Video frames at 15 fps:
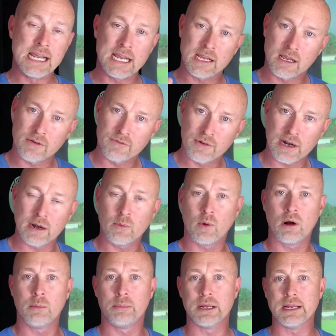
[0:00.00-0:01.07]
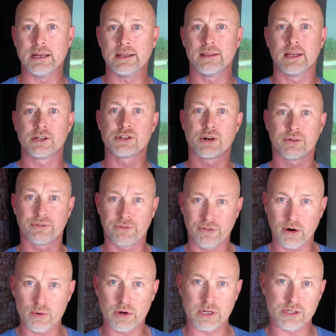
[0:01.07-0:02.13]
It could very well be that your
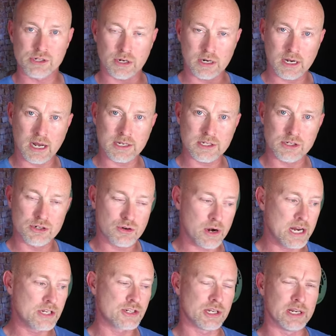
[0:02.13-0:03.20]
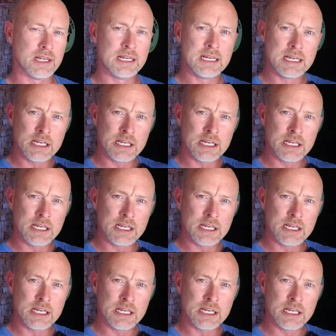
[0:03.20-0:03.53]
focus, your concentration,